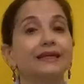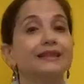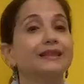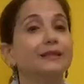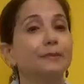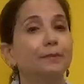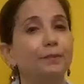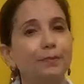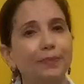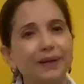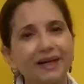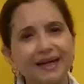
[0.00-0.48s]

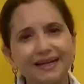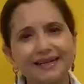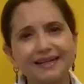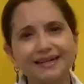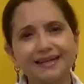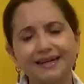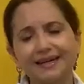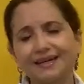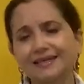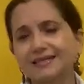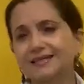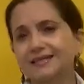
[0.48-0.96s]
The bad
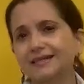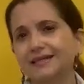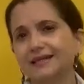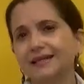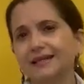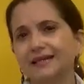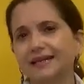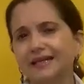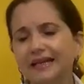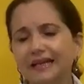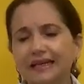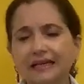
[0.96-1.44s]
guys
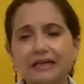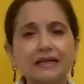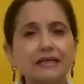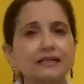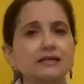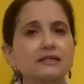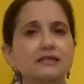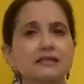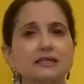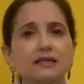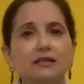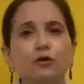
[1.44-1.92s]

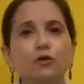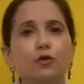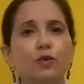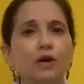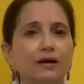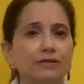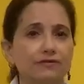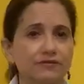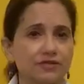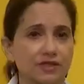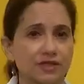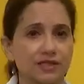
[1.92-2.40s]
relentlessly go
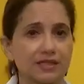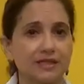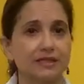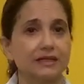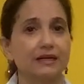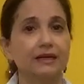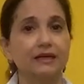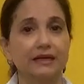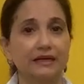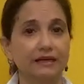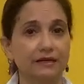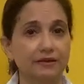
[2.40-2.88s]
after
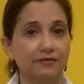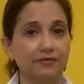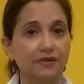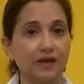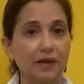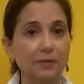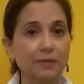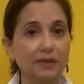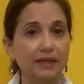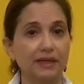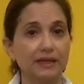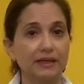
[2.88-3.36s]
Sia and her
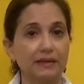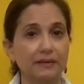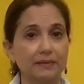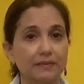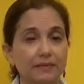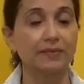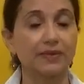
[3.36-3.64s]
family.